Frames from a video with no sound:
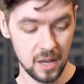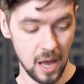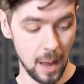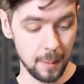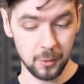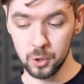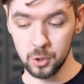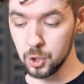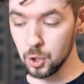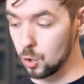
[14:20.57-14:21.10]
I'm
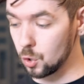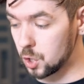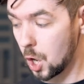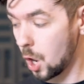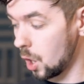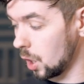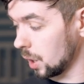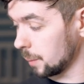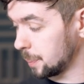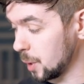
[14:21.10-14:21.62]
gonna go
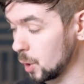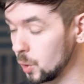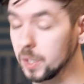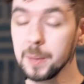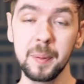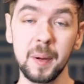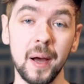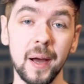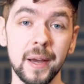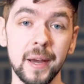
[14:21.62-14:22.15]
call
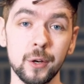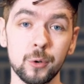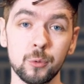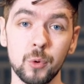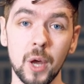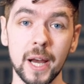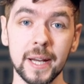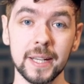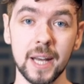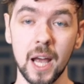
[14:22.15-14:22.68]
PewDiePie
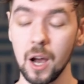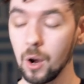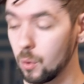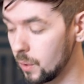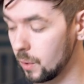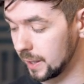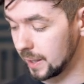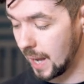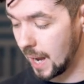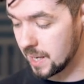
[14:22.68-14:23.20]
right now
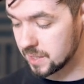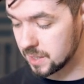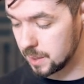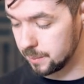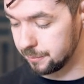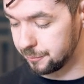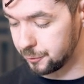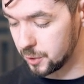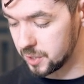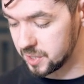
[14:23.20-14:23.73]
and ask
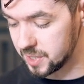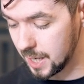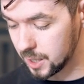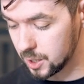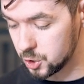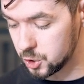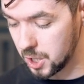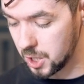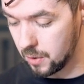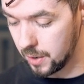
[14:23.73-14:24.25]
him for a
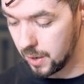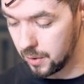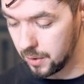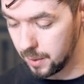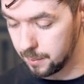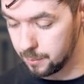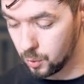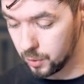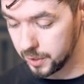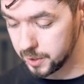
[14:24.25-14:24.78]
second shout out
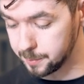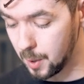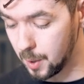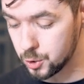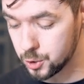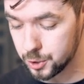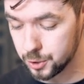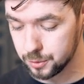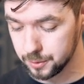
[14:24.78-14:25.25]
and more exposure.